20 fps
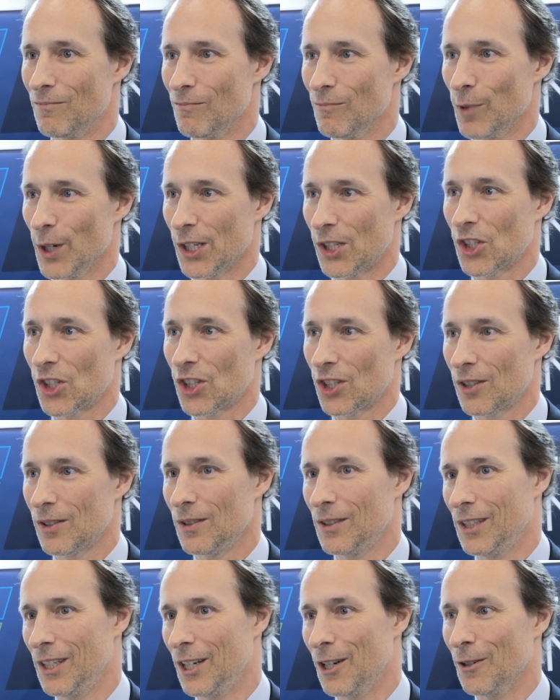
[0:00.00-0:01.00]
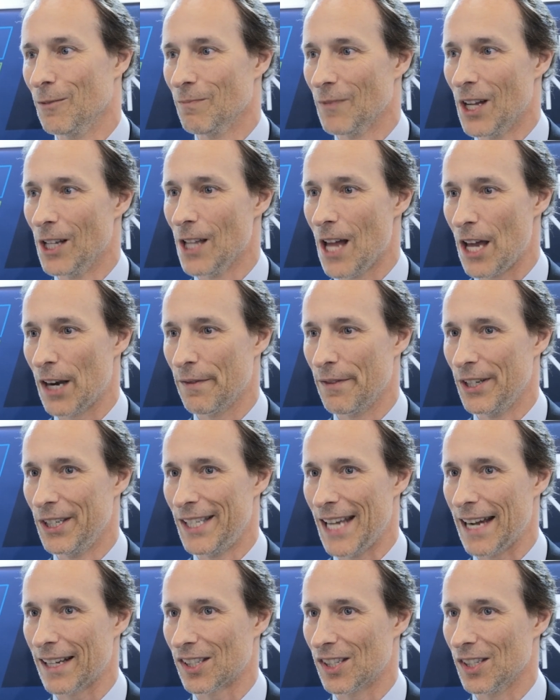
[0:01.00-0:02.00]
which, you know, a lot of the
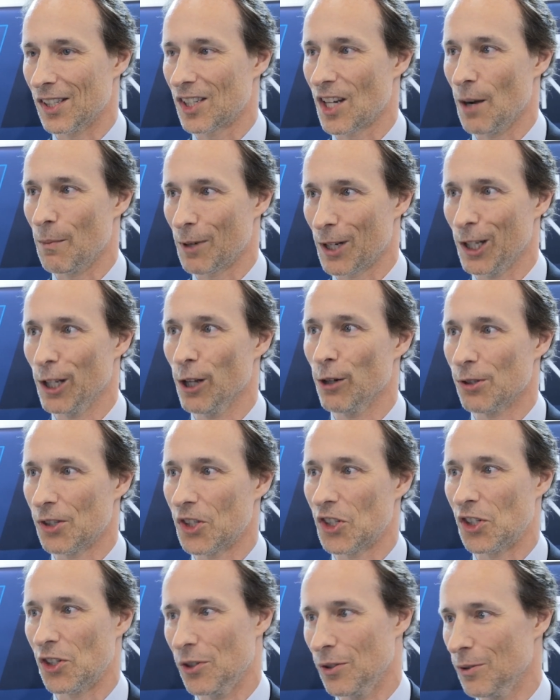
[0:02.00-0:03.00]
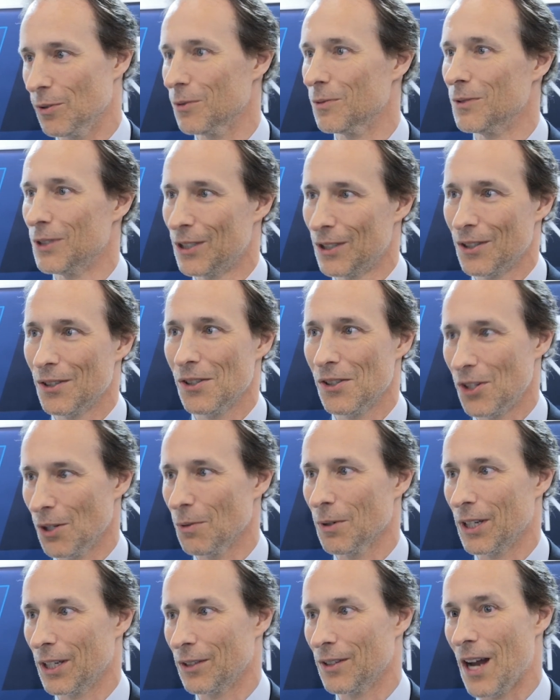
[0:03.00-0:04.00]
DEXs come close to
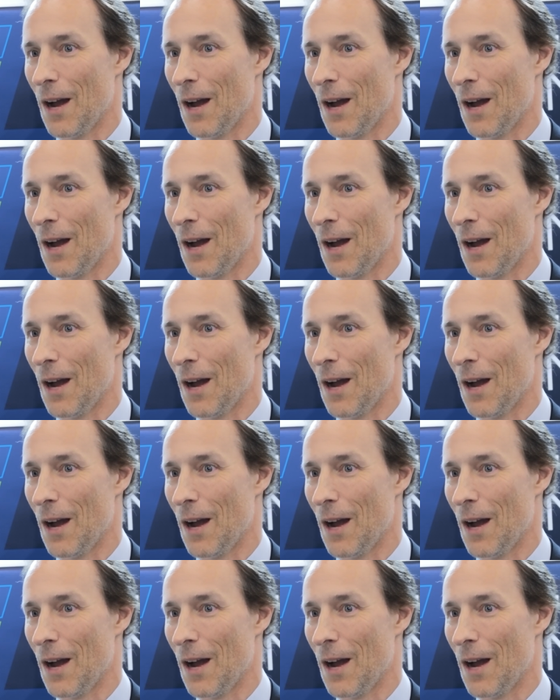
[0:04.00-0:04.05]
doing,